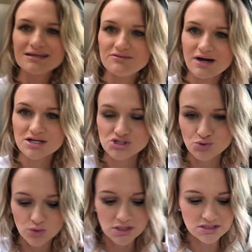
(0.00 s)
Levi
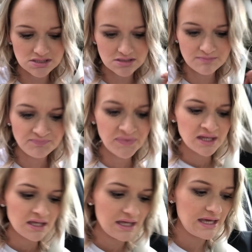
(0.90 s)
shorts,
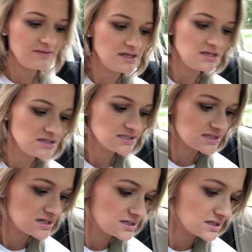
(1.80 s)
and
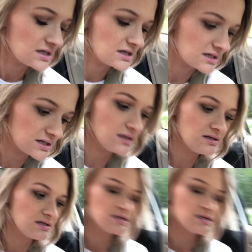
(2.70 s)
these Time